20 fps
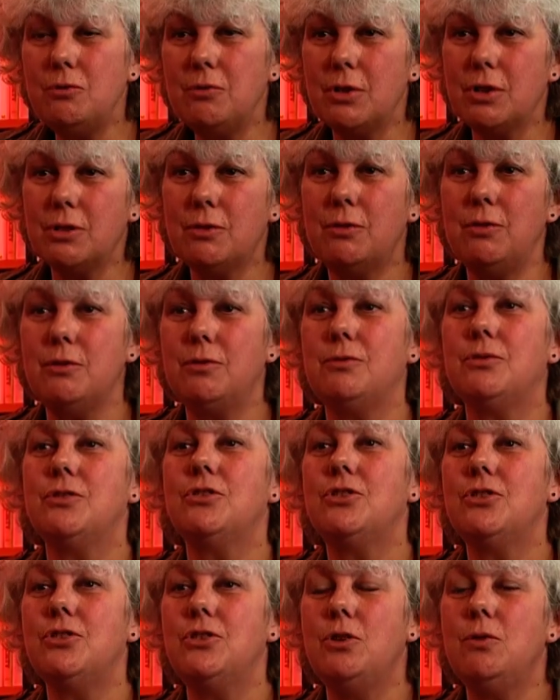
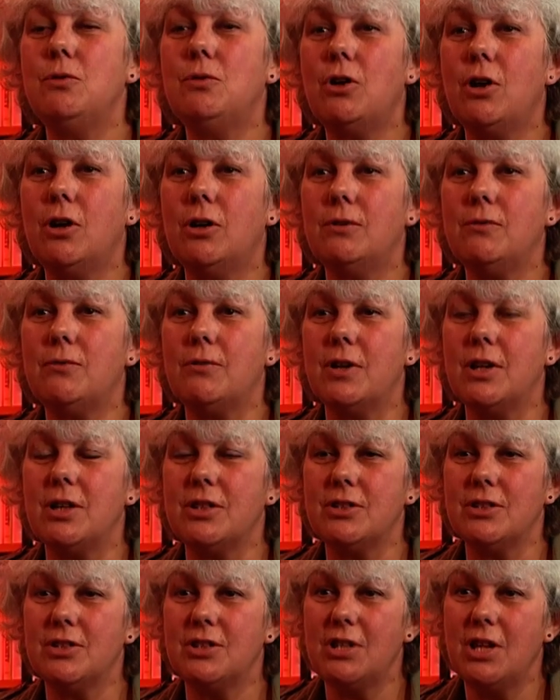recruits, new
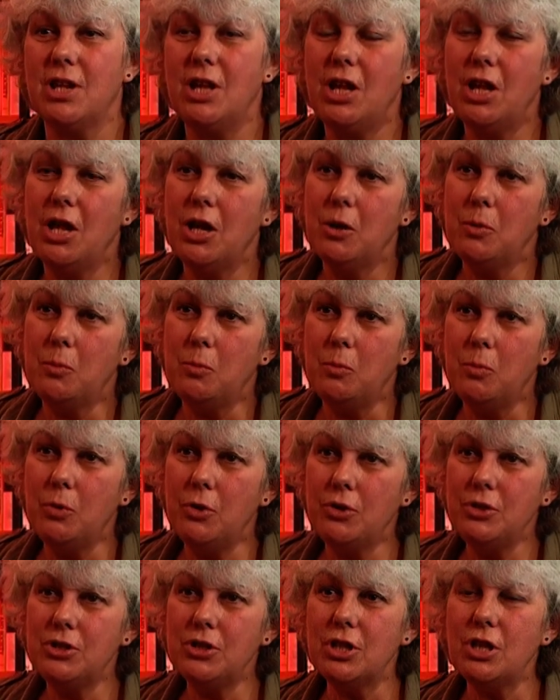converts
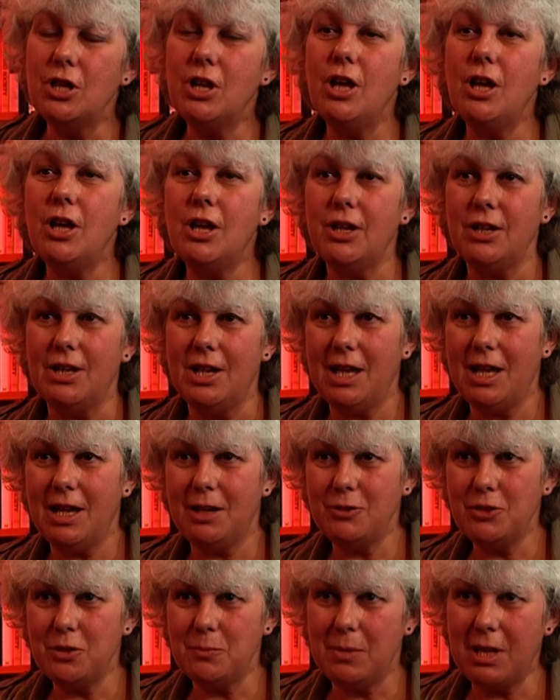would learn
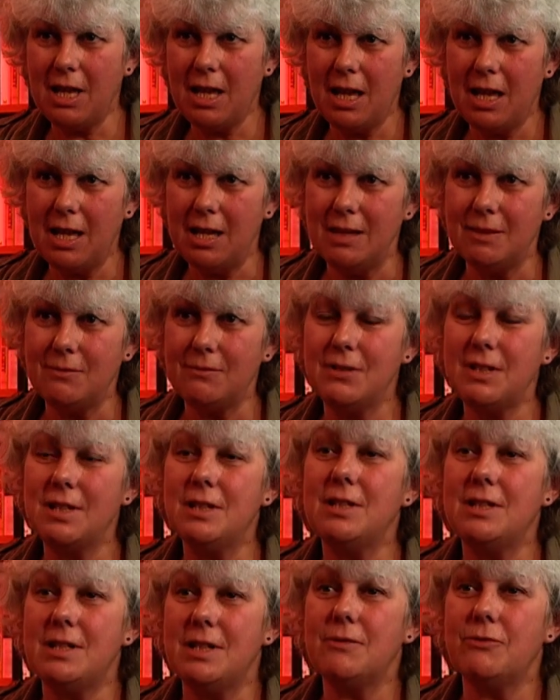how to behave
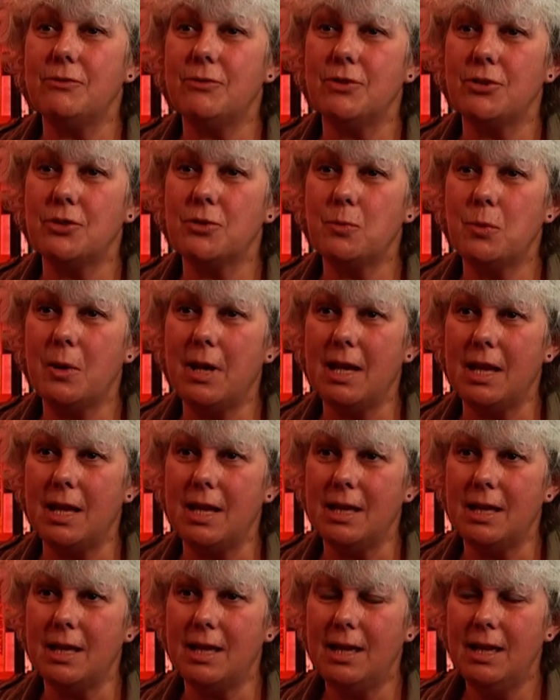in a different
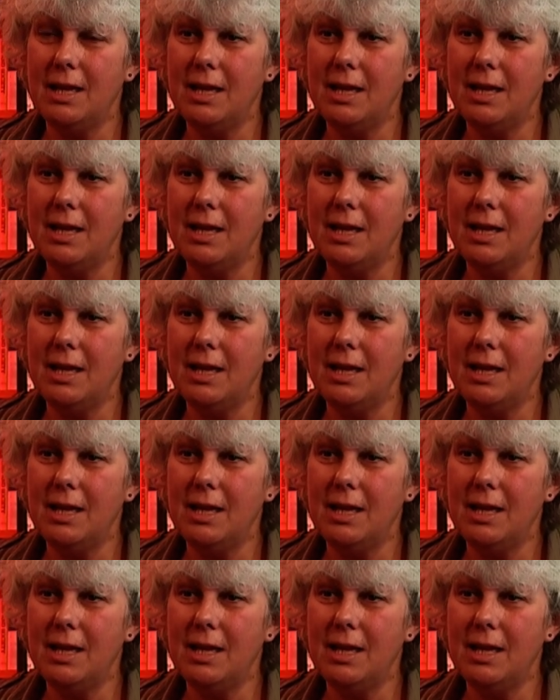way.